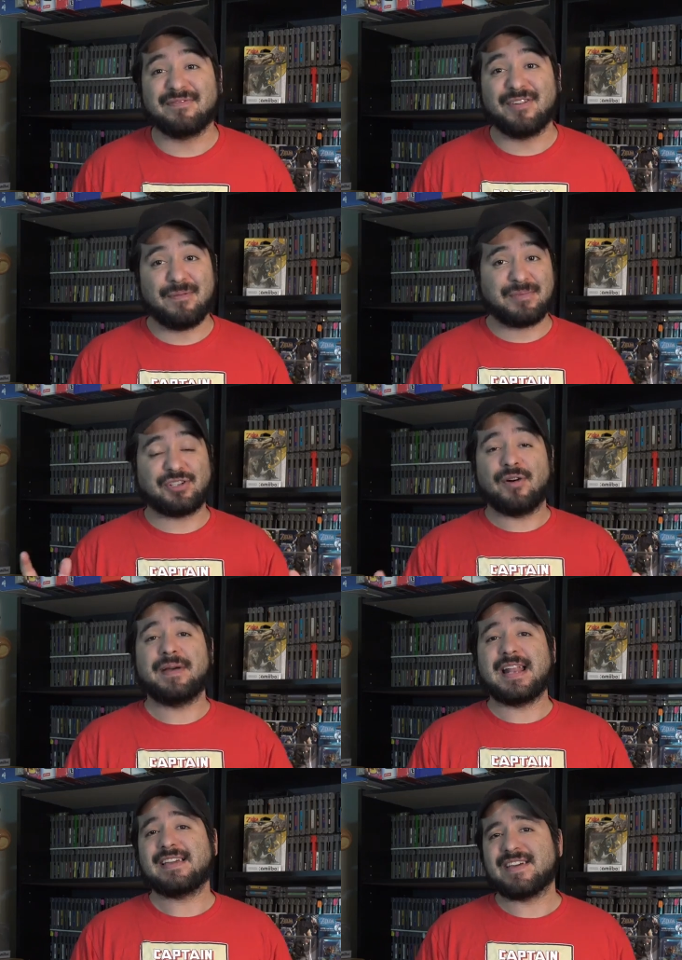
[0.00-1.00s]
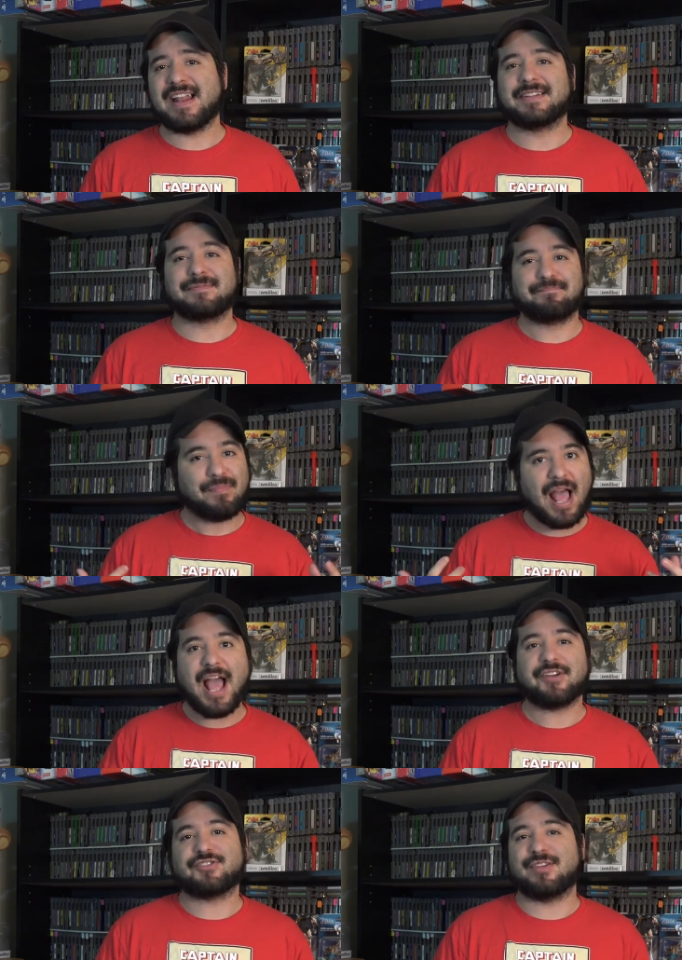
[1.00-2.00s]
of them, so many that it's
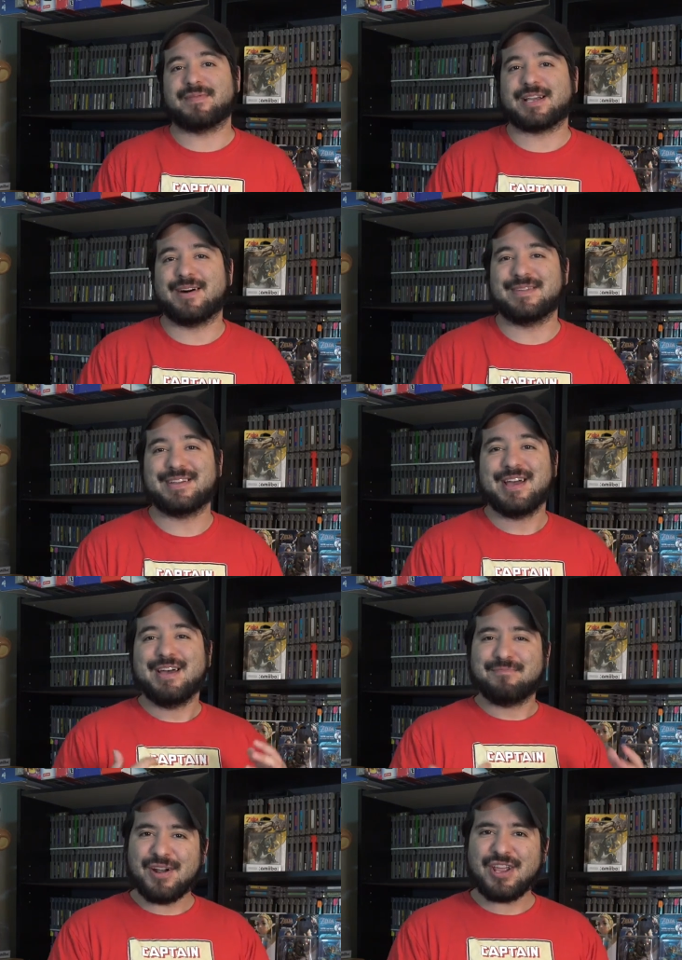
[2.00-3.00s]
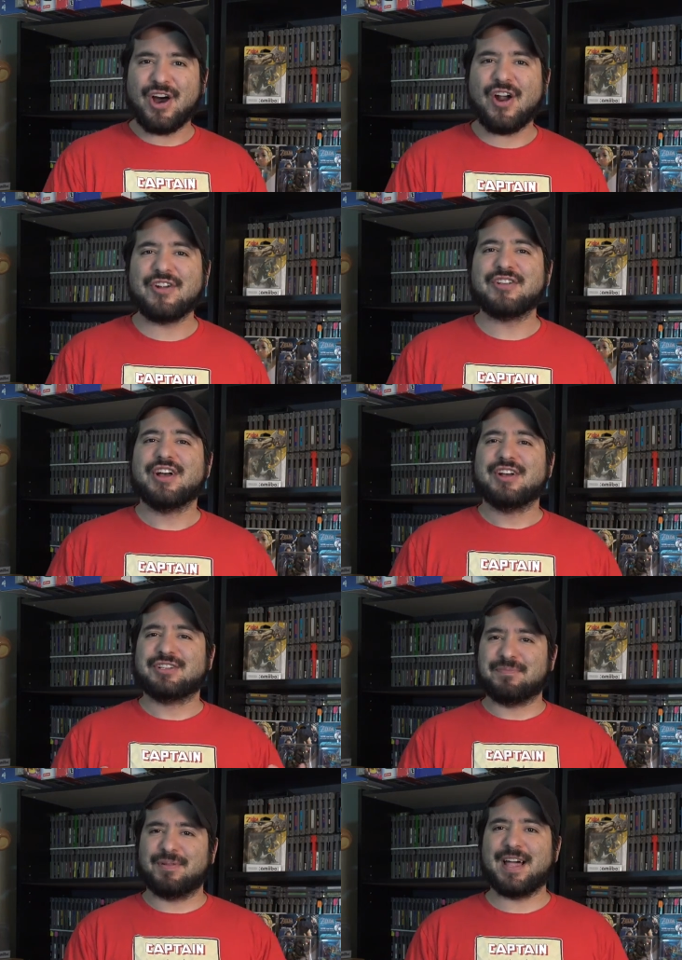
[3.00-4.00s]
actually becoming pretty hard
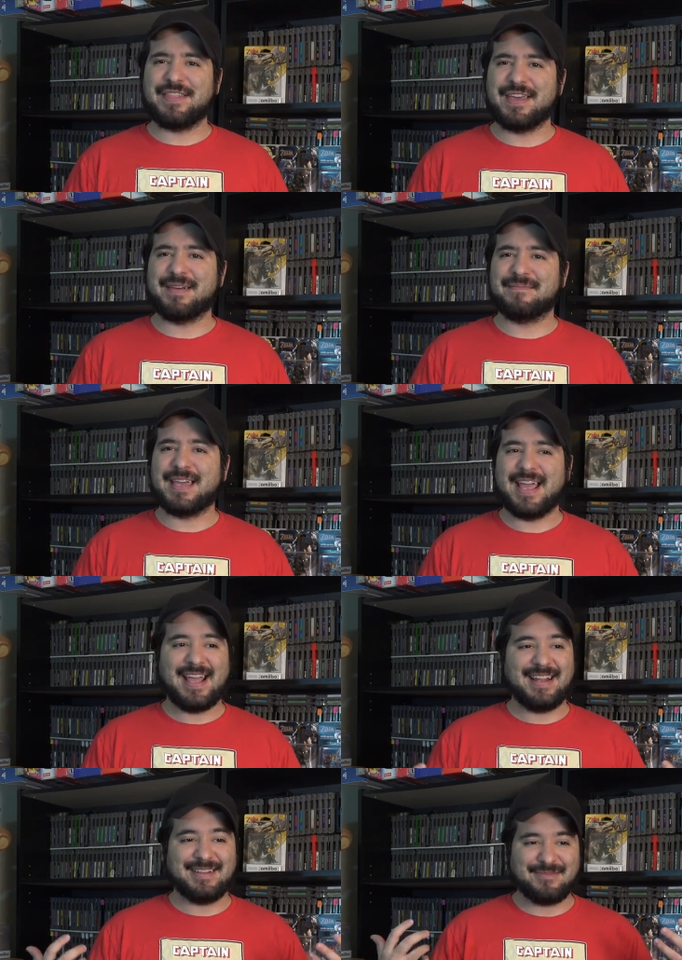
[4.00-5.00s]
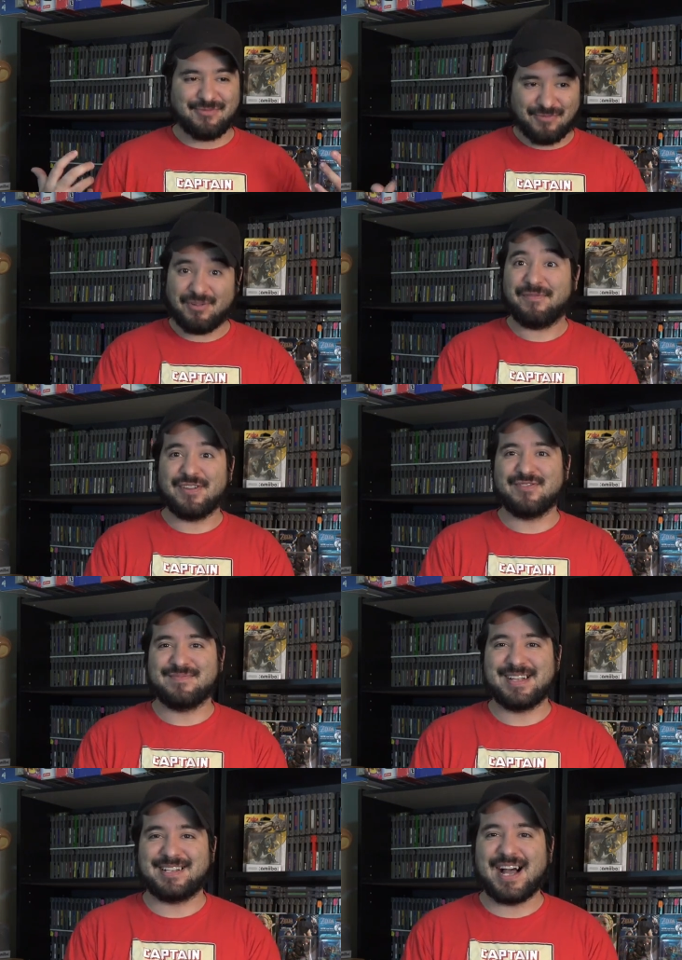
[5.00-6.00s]
to play them and review them
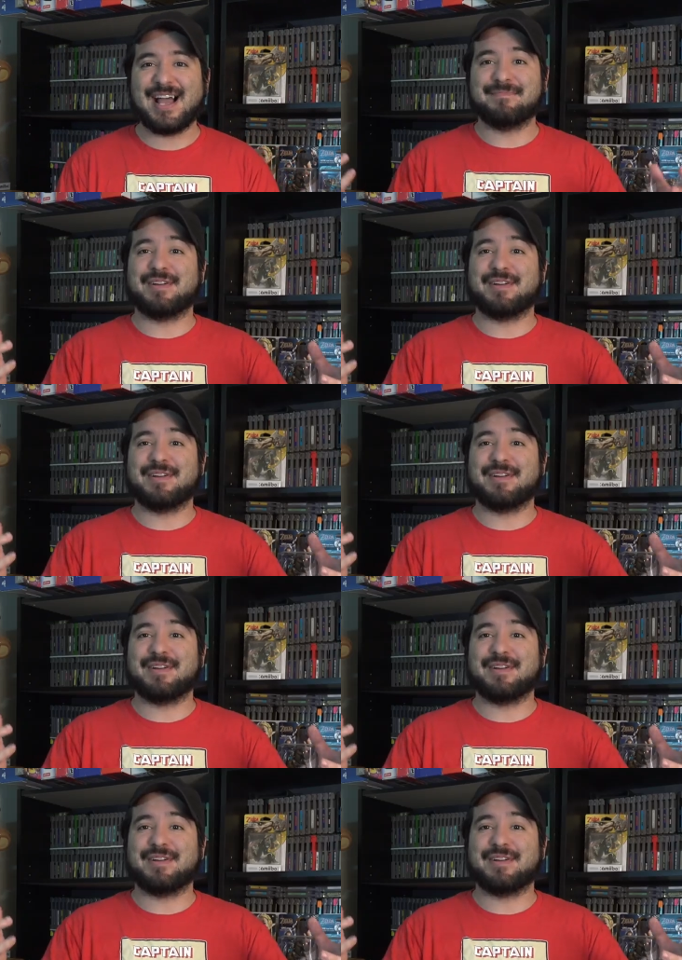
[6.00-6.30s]
in time,